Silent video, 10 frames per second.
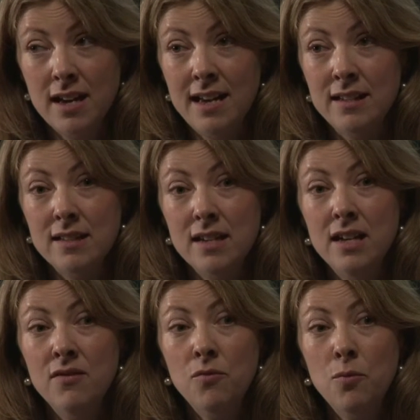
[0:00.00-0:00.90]
And
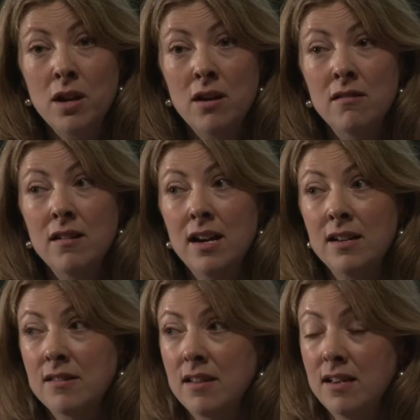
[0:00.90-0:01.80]
if we are,
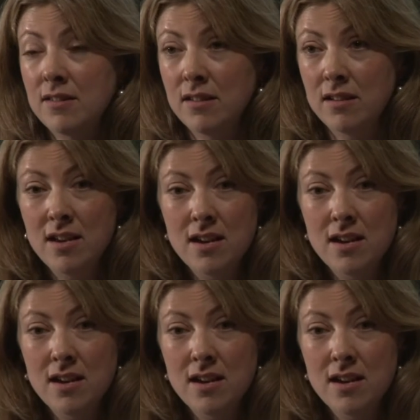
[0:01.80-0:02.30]
as a